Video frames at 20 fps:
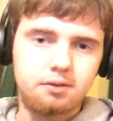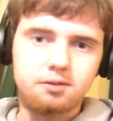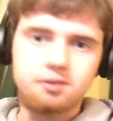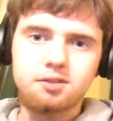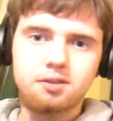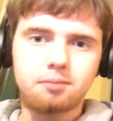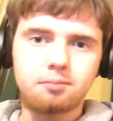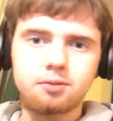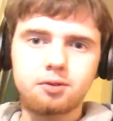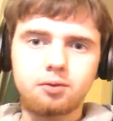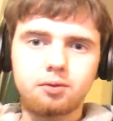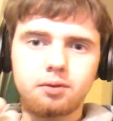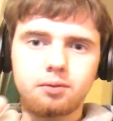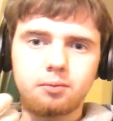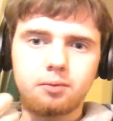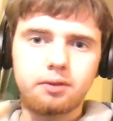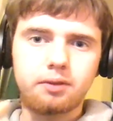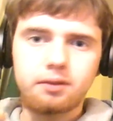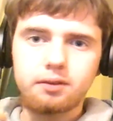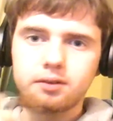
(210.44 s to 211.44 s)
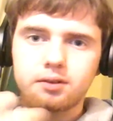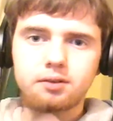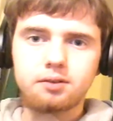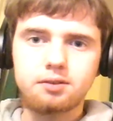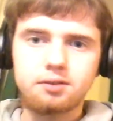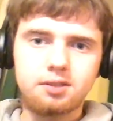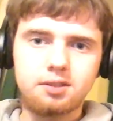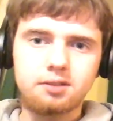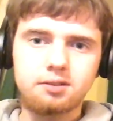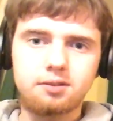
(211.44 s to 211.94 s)
some do it with
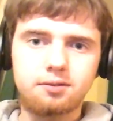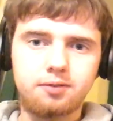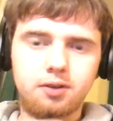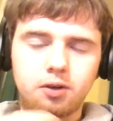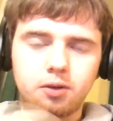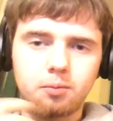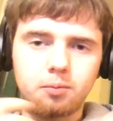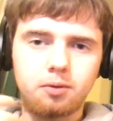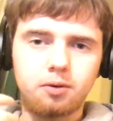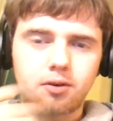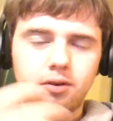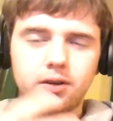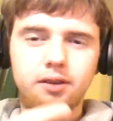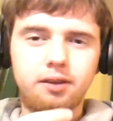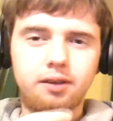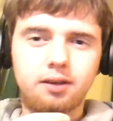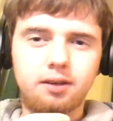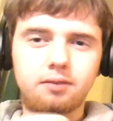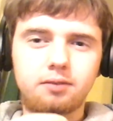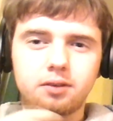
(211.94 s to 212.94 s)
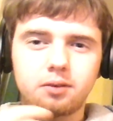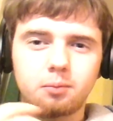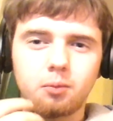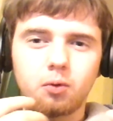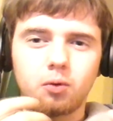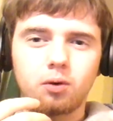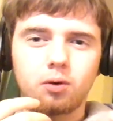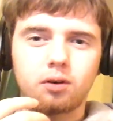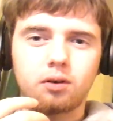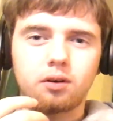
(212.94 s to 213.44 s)
a sense of humor and they give it the
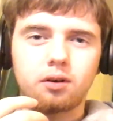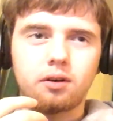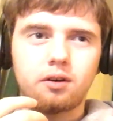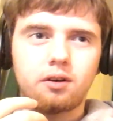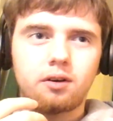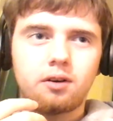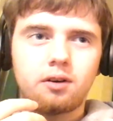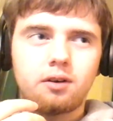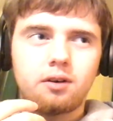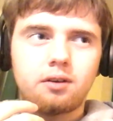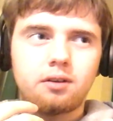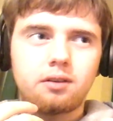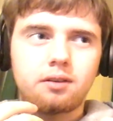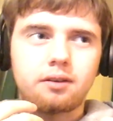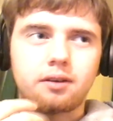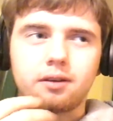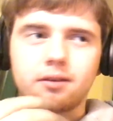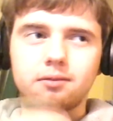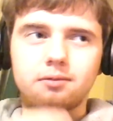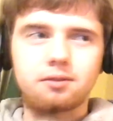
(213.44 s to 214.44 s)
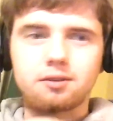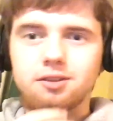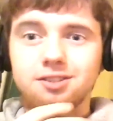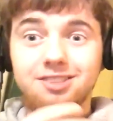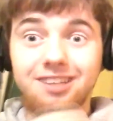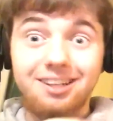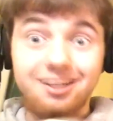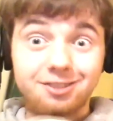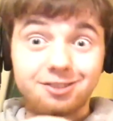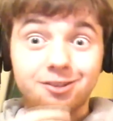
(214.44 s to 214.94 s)
more like
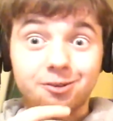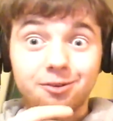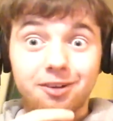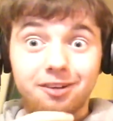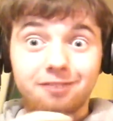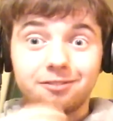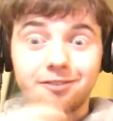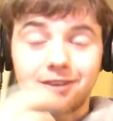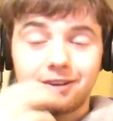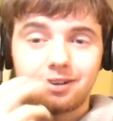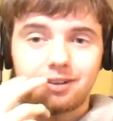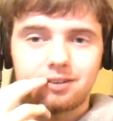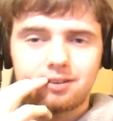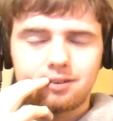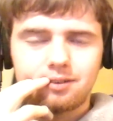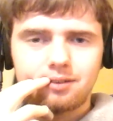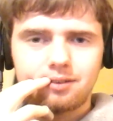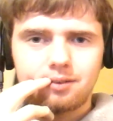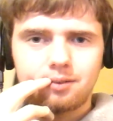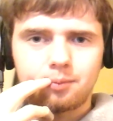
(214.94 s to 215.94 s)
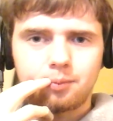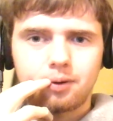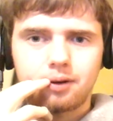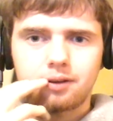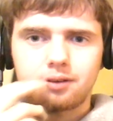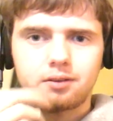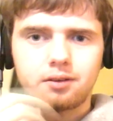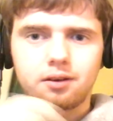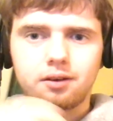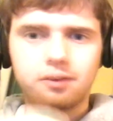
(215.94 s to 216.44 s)
nostalgia critic feel.
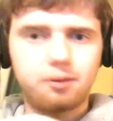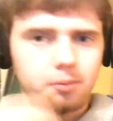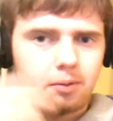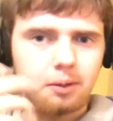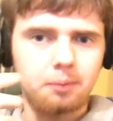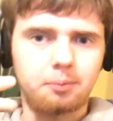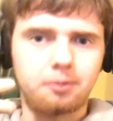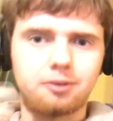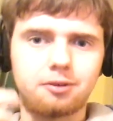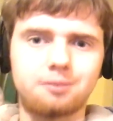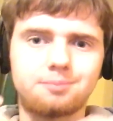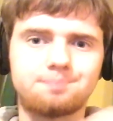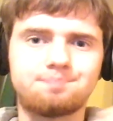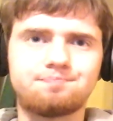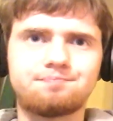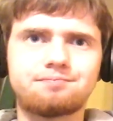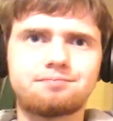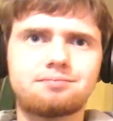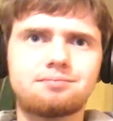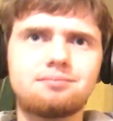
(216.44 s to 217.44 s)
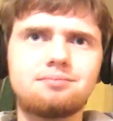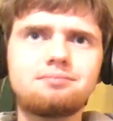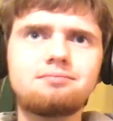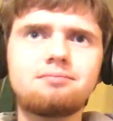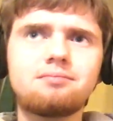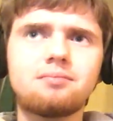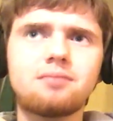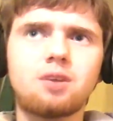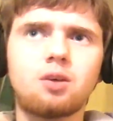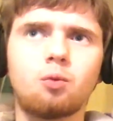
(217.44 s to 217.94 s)
But other people
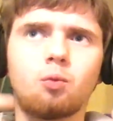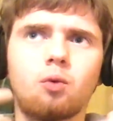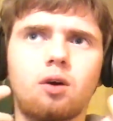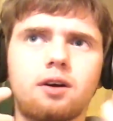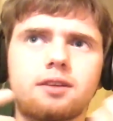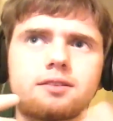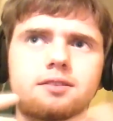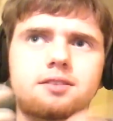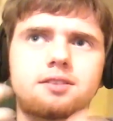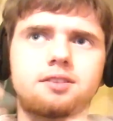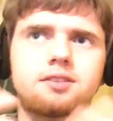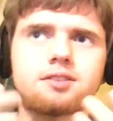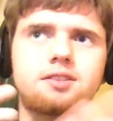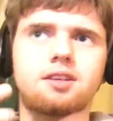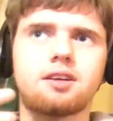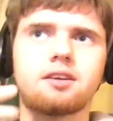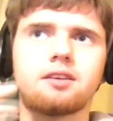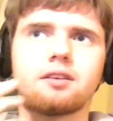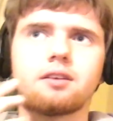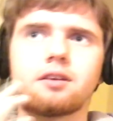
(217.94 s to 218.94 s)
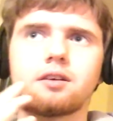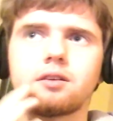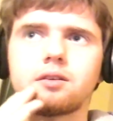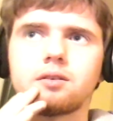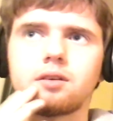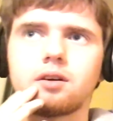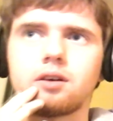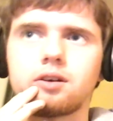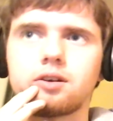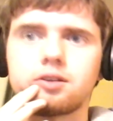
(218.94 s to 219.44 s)
want to see
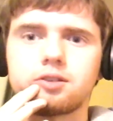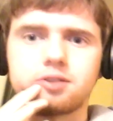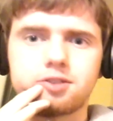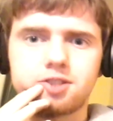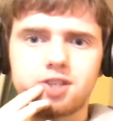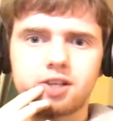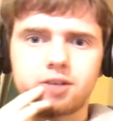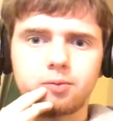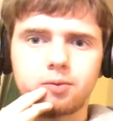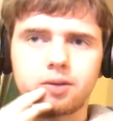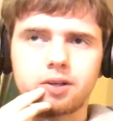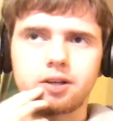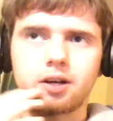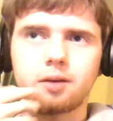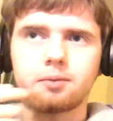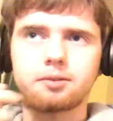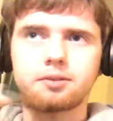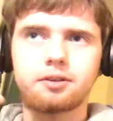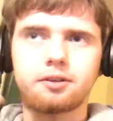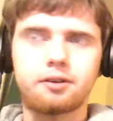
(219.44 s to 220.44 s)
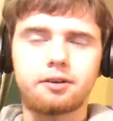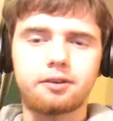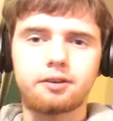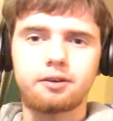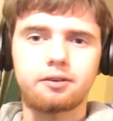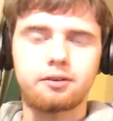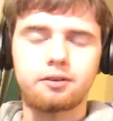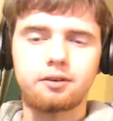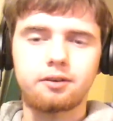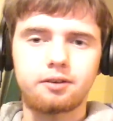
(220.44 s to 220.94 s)
their genuine commentary,
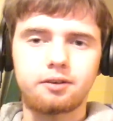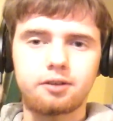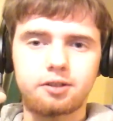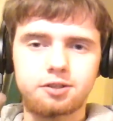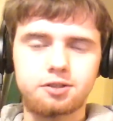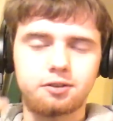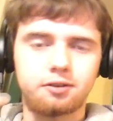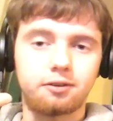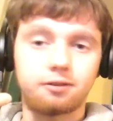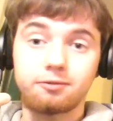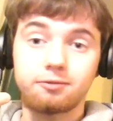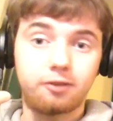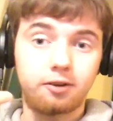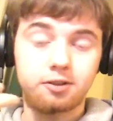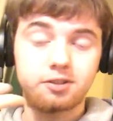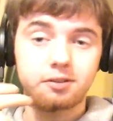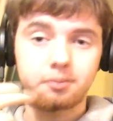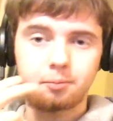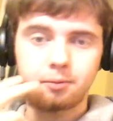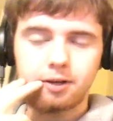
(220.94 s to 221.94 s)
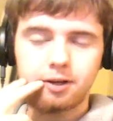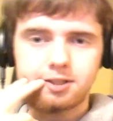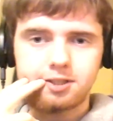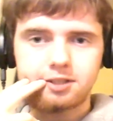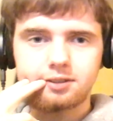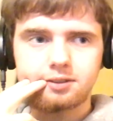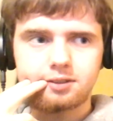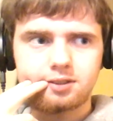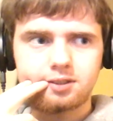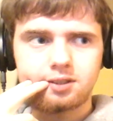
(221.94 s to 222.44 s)
their initial first
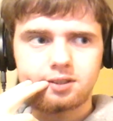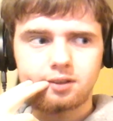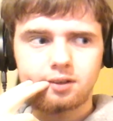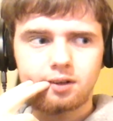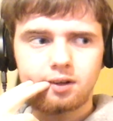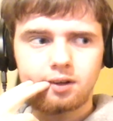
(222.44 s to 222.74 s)
impressions.